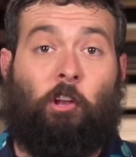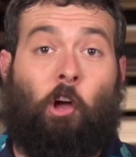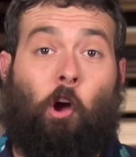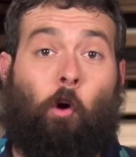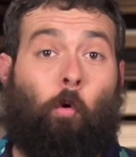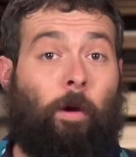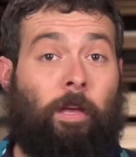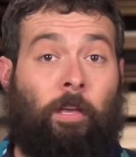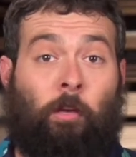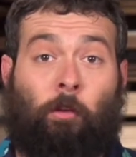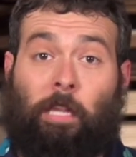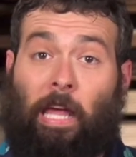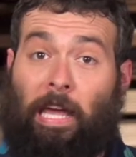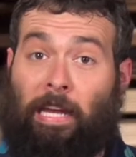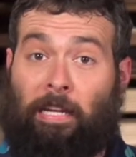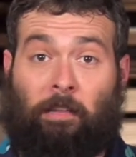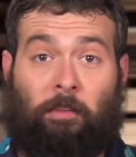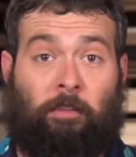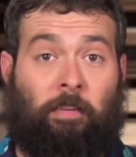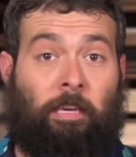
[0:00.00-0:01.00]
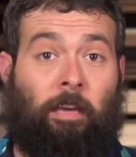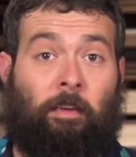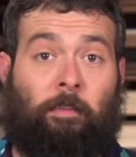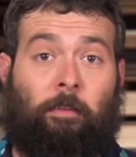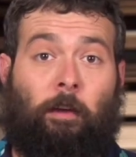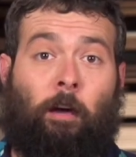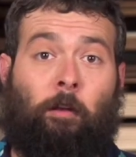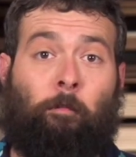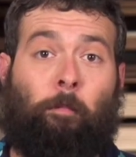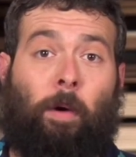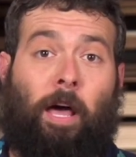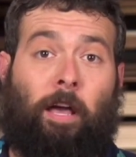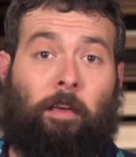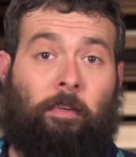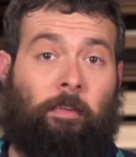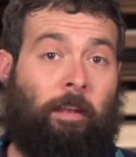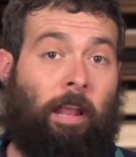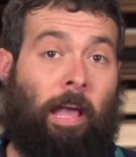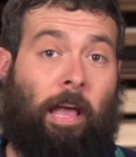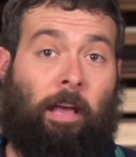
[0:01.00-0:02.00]
know what you'd like to see us
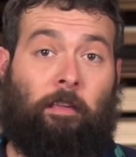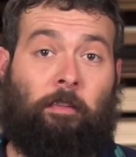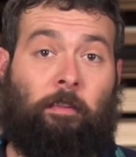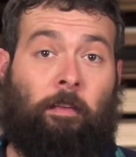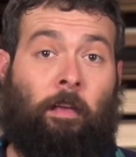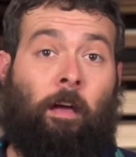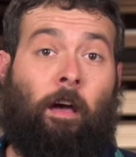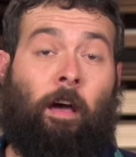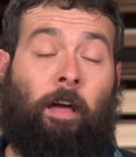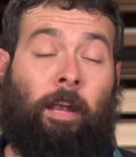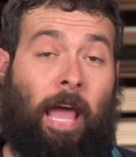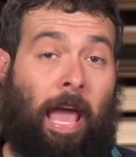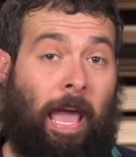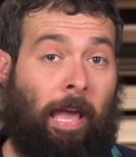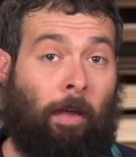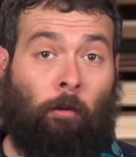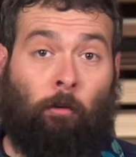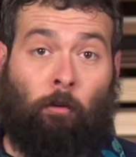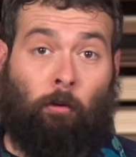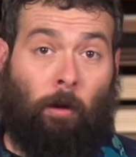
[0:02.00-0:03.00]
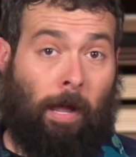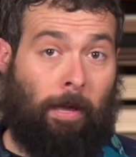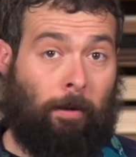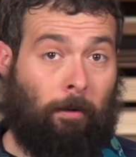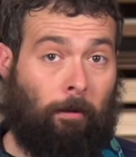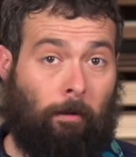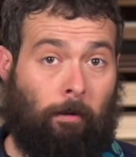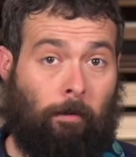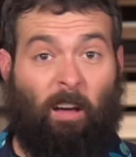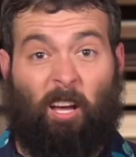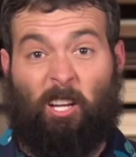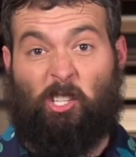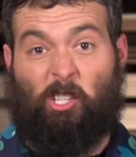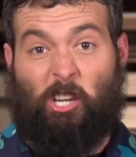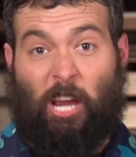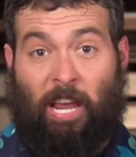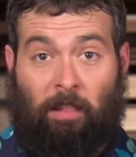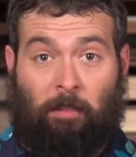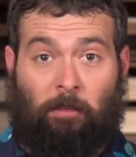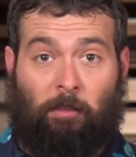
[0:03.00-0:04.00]
unbox next. An angle grinder, a
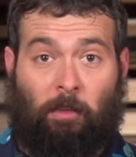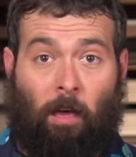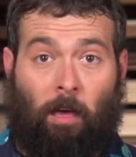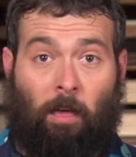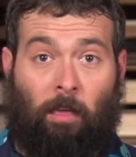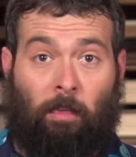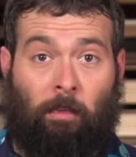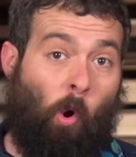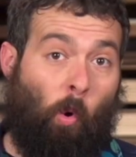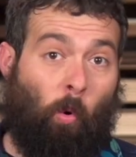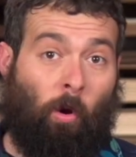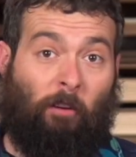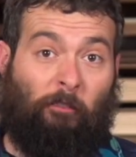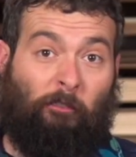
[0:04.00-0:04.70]
chainsaw, or a